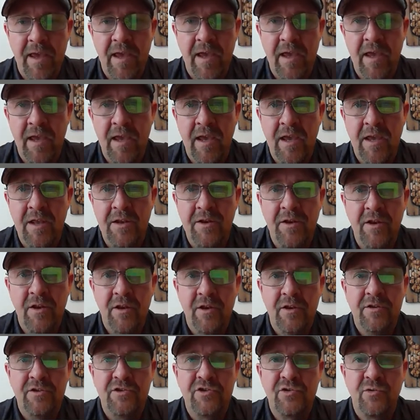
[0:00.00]
And
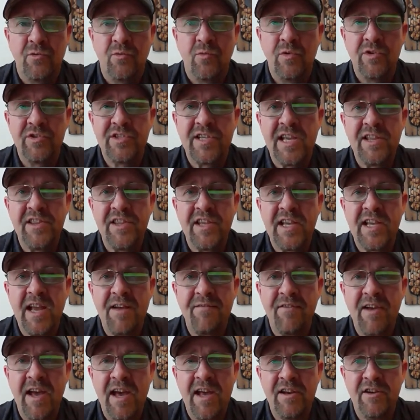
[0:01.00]
so once I think
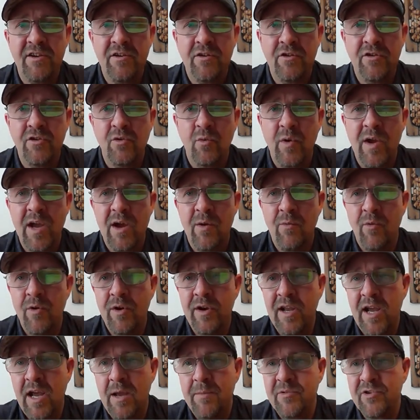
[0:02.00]
I've got it good the way I
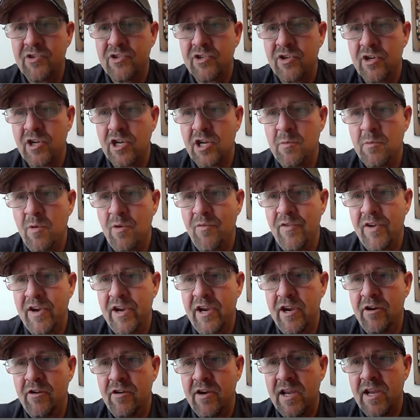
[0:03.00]
want it, I'm just going to come over
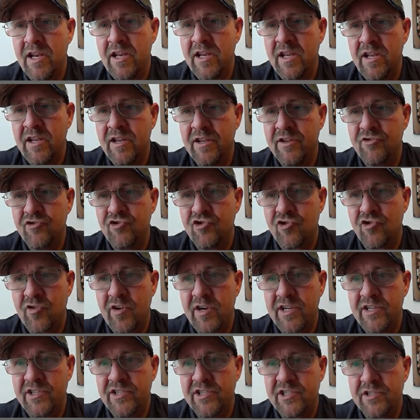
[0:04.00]
here and hit
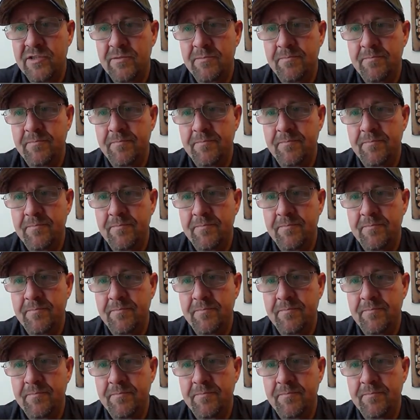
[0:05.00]
Trace.